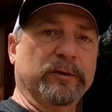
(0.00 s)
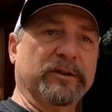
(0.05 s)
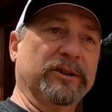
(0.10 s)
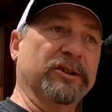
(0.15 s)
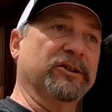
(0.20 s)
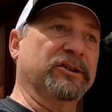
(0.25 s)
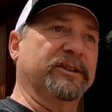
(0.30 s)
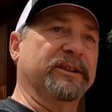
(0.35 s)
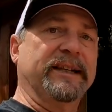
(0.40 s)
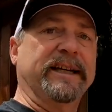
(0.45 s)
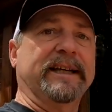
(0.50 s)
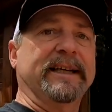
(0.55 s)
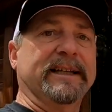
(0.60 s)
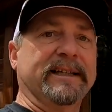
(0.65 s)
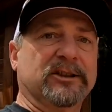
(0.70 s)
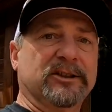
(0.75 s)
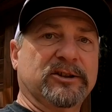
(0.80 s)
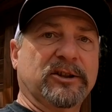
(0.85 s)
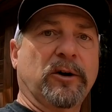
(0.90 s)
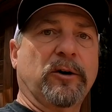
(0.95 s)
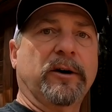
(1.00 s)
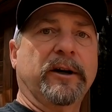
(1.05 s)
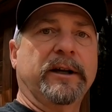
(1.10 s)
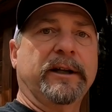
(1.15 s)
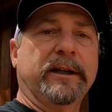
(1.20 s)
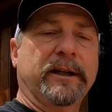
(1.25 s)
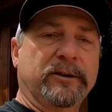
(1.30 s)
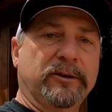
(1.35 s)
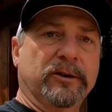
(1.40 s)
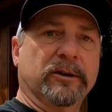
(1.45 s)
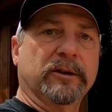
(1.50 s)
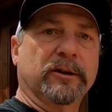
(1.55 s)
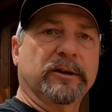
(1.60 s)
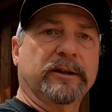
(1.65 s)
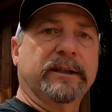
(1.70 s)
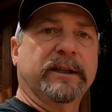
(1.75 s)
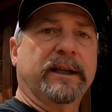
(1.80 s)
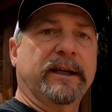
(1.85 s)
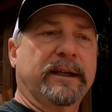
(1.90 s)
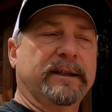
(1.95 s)
just getting started and you're
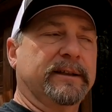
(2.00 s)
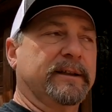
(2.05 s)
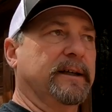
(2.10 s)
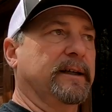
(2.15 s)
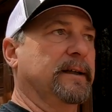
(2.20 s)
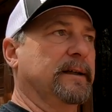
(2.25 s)
looking at